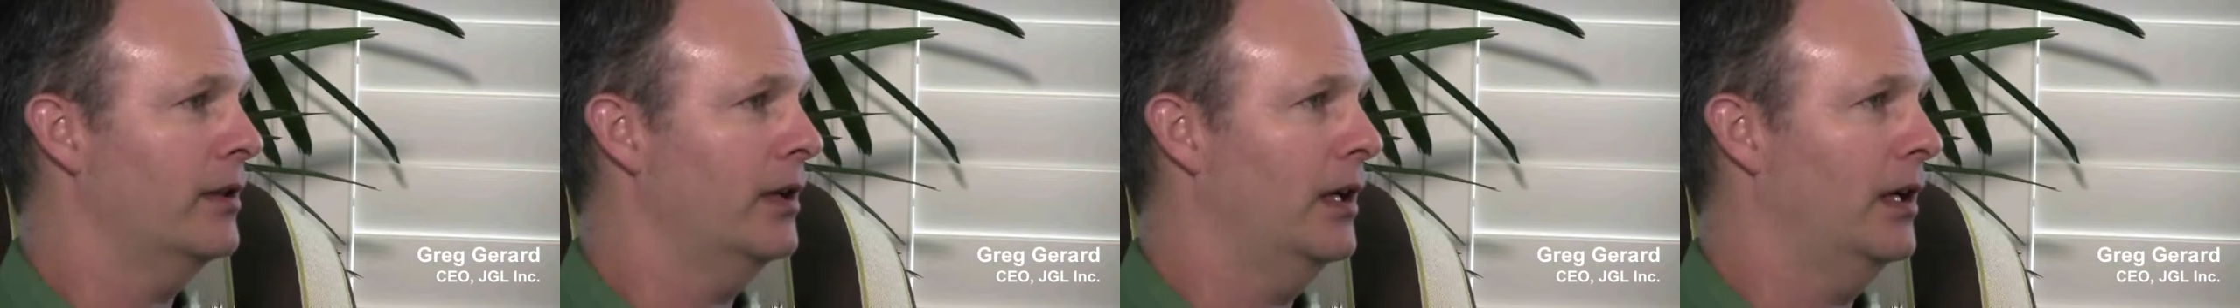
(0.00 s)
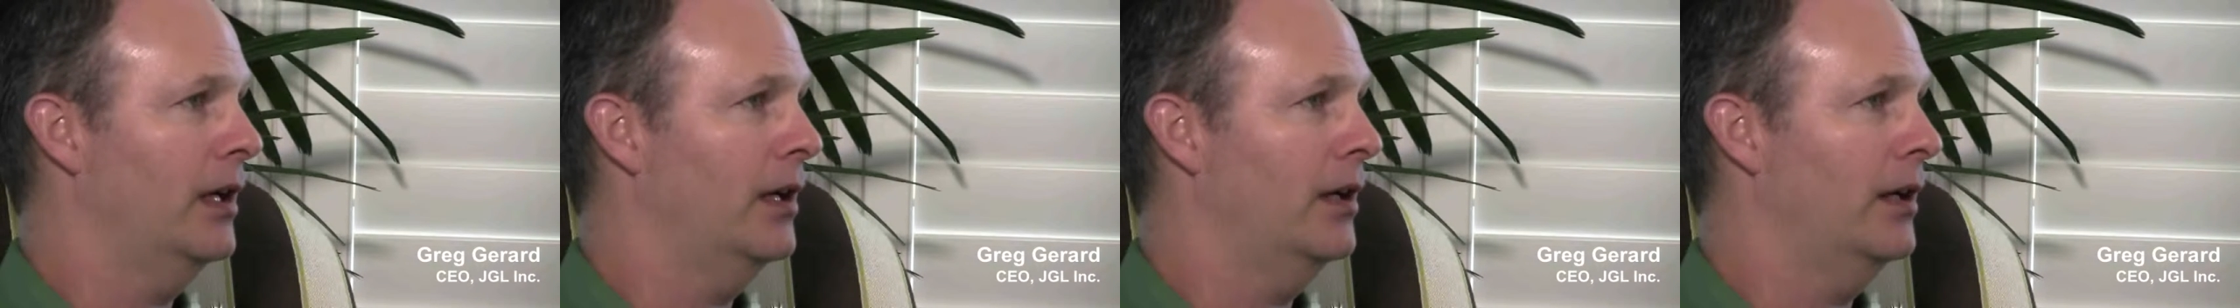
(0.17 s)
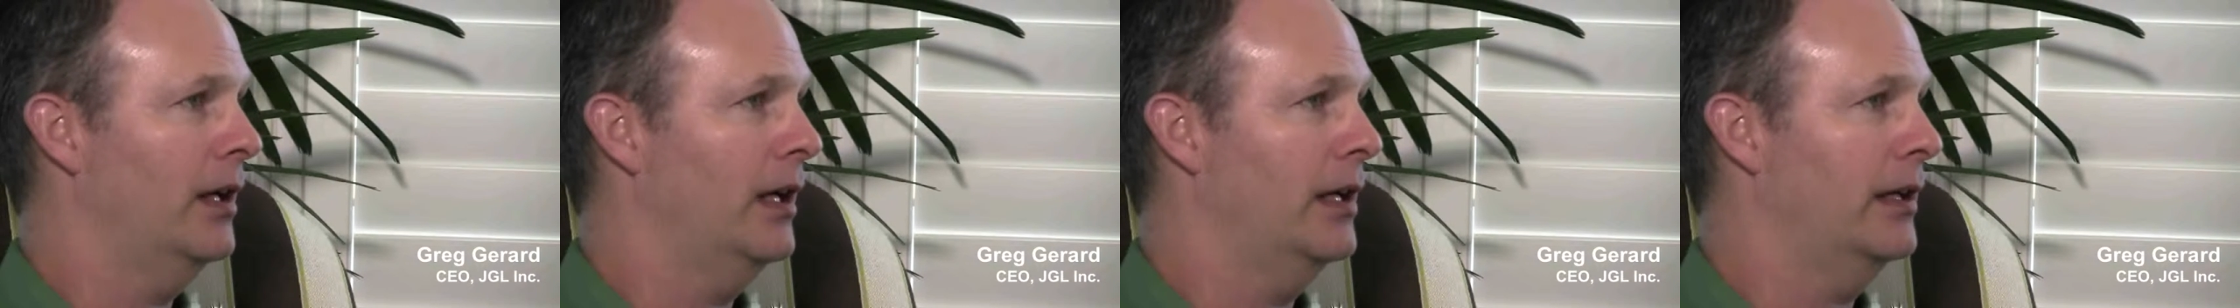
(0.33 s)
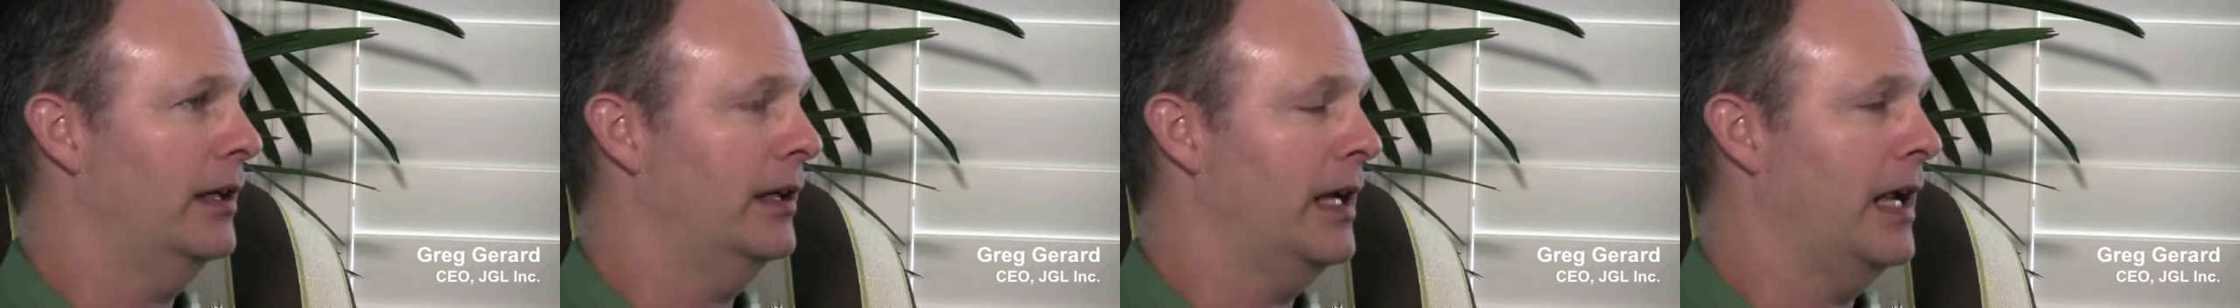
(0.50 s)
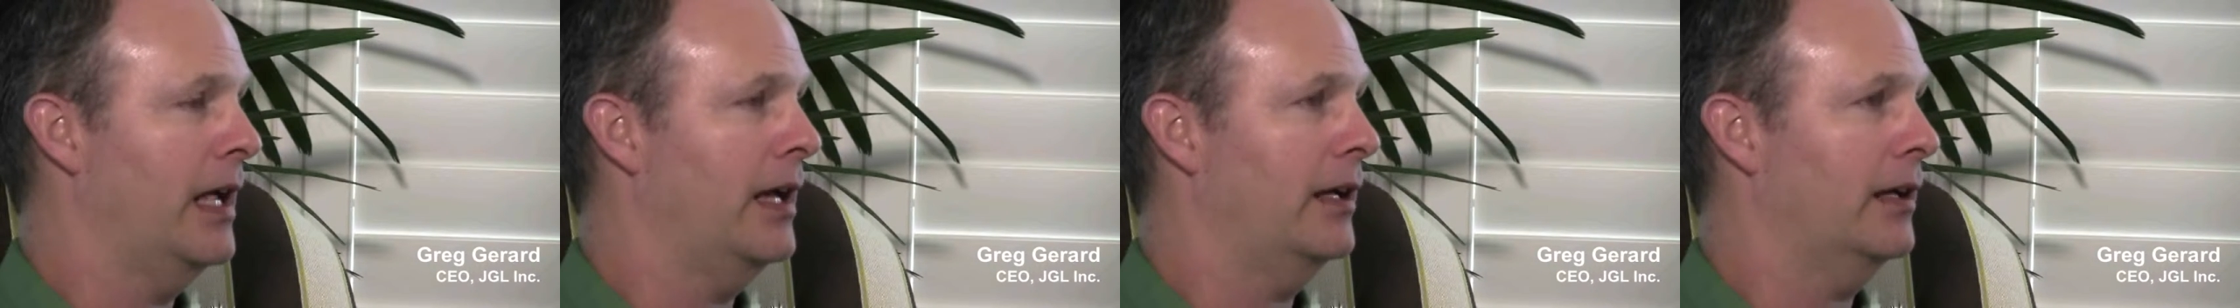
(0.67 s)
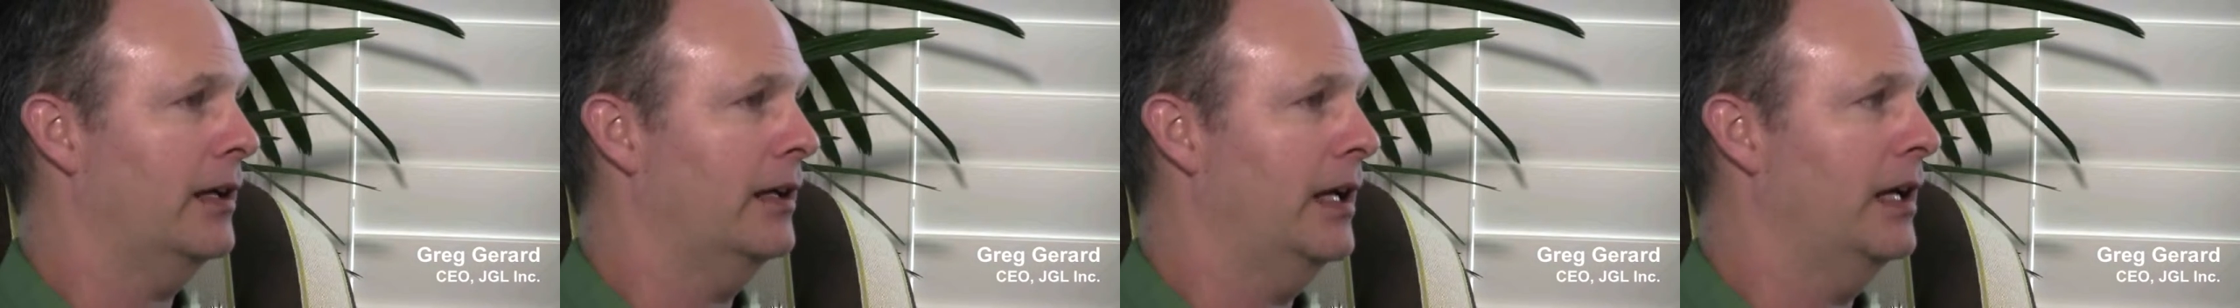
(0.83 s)
And
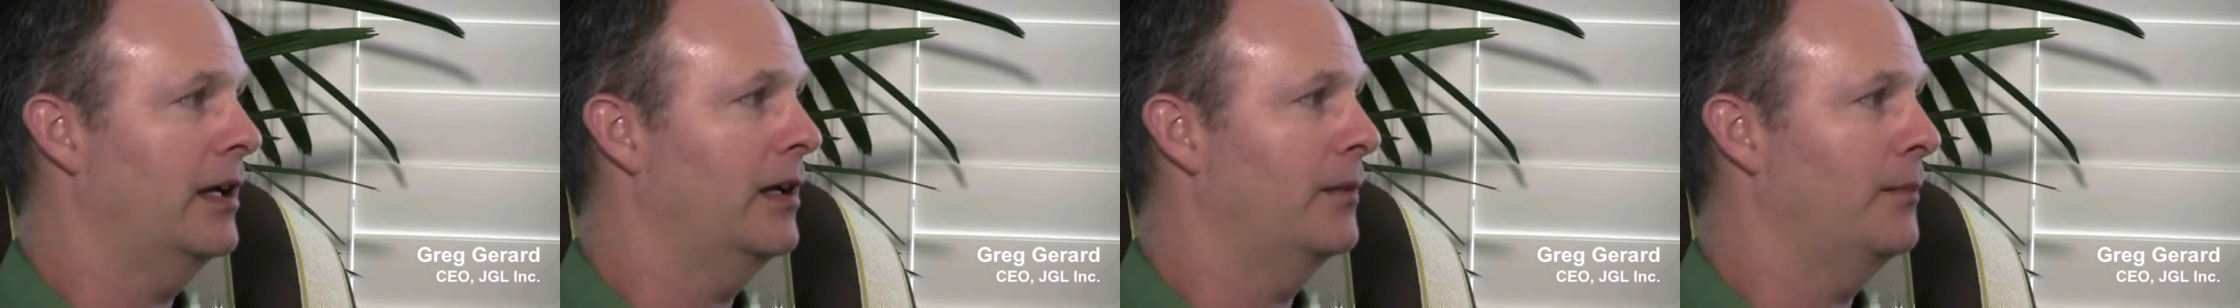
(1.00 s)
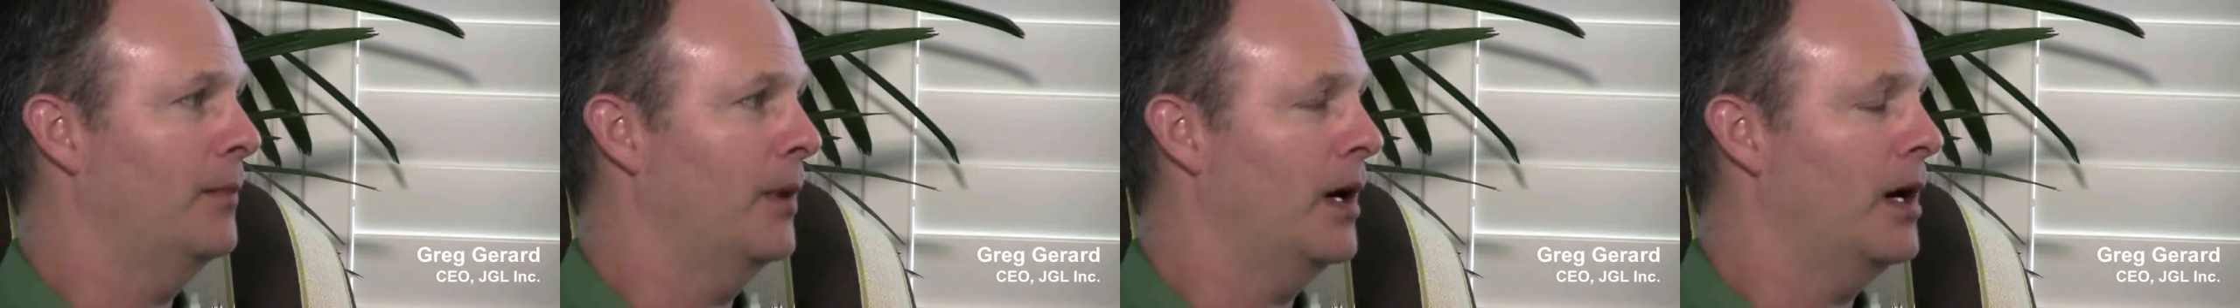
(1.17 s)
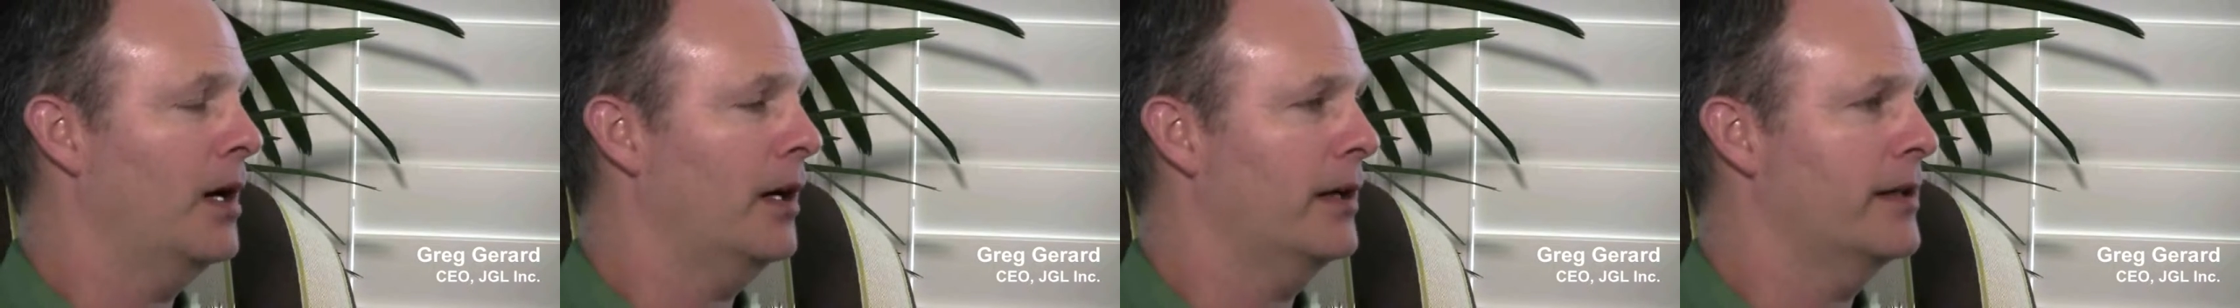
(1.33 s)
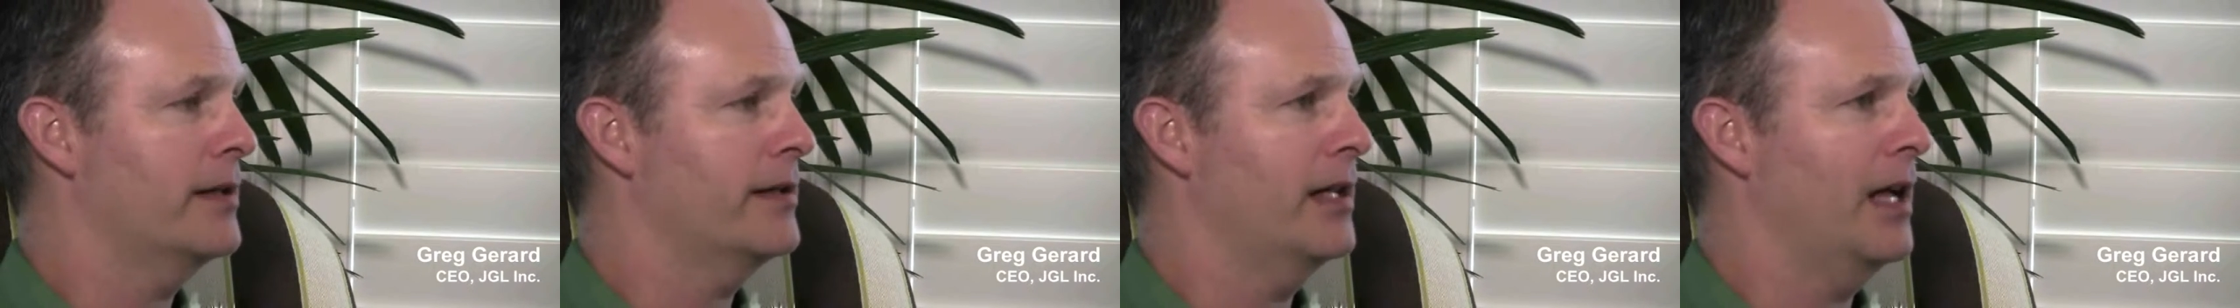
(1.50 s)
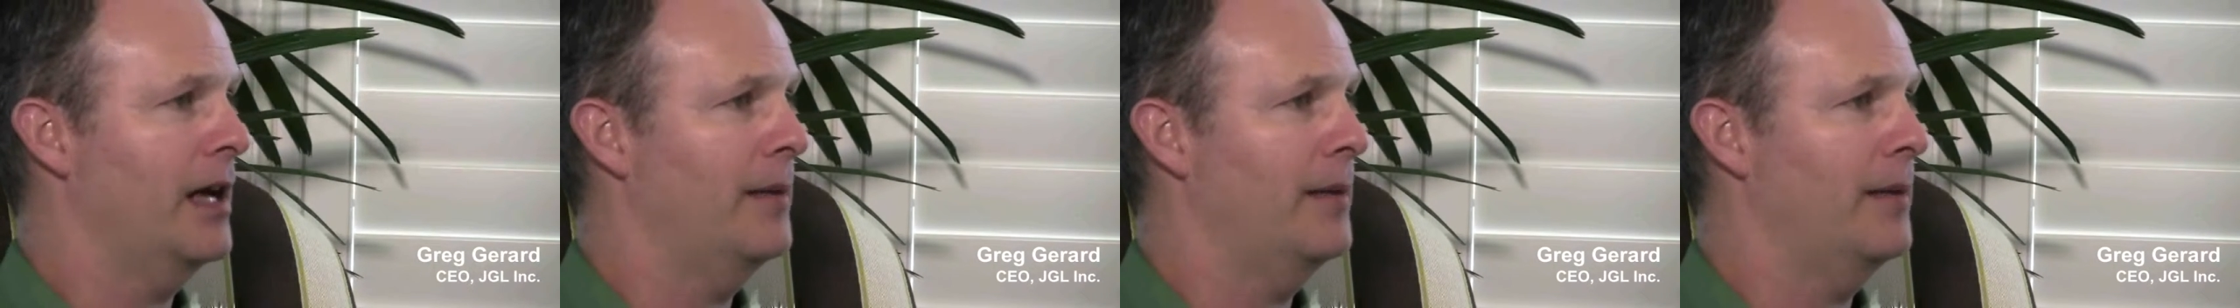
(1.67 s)
Canadian markets,